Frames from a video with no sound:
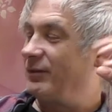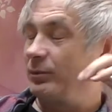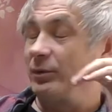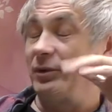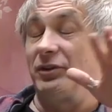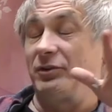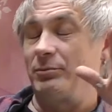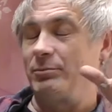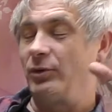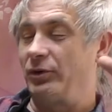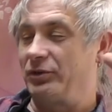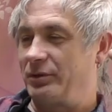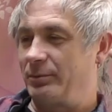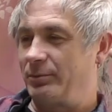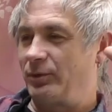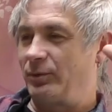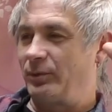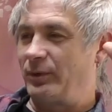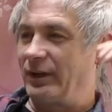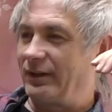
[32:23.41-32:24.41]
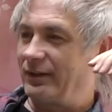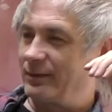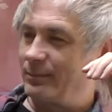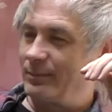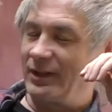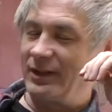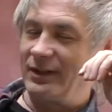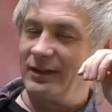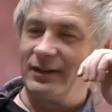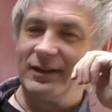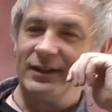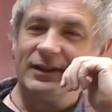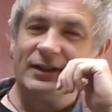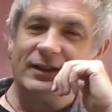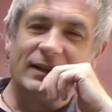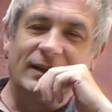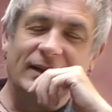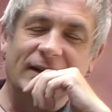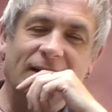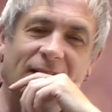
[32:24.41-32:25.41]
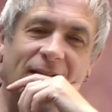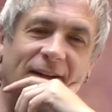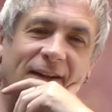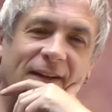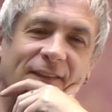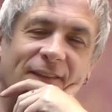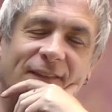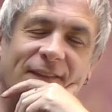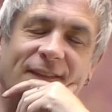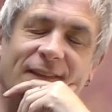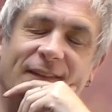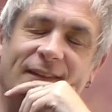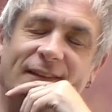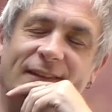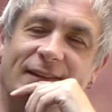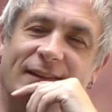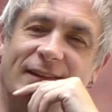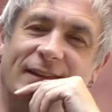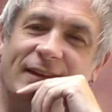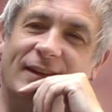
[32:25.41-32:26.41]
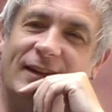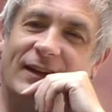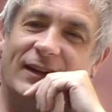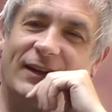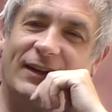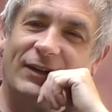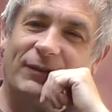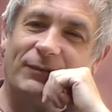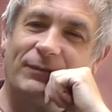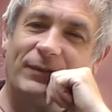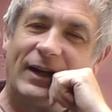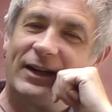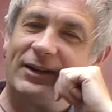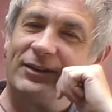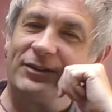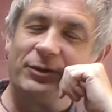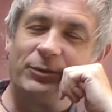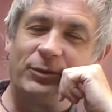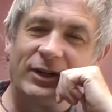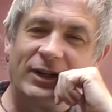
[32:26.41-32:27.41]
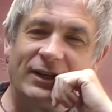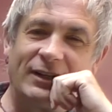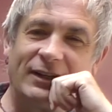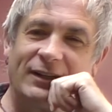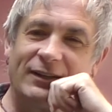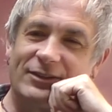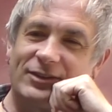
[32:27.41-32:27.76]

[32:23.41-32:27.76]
Well, there's multiple ones, but uh, uh, I don't know what it is.